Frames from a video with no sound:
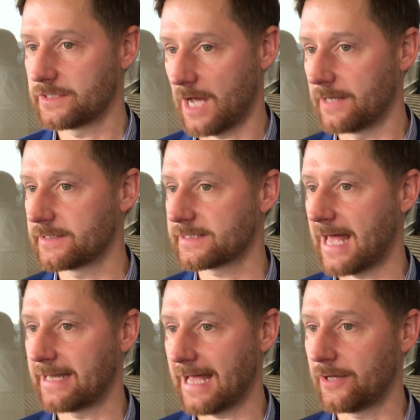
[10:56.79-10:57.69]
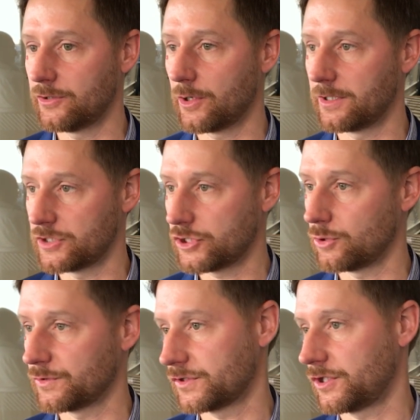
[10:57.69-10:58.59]
to understand how you can
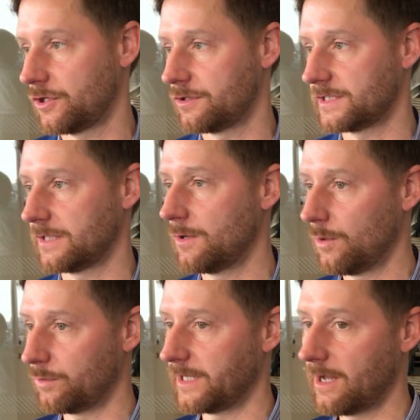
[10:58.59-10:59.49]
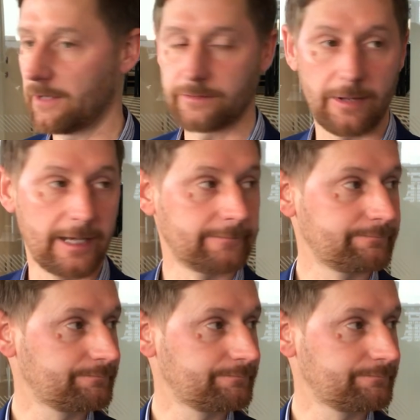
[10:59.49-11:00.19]
ensure security within our domain.